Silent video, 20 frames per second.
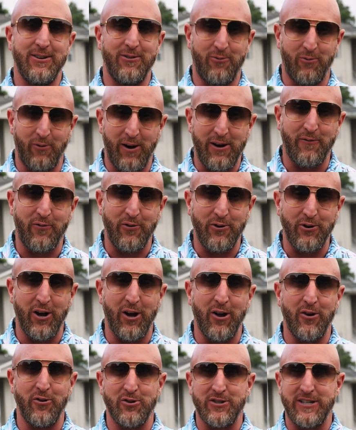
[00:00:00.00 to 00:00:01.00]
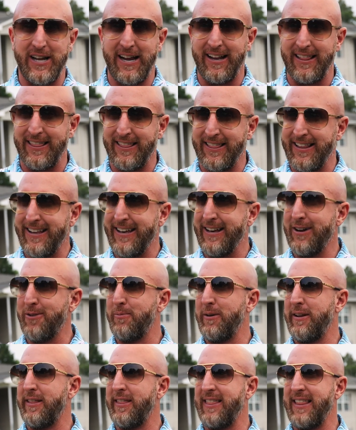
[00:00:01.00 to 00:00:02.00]
Great for you to understand a little
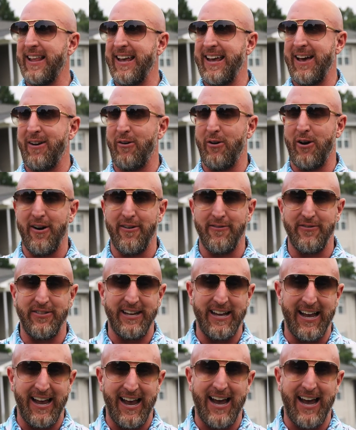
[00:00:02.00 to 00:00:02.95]
bit of the layout of the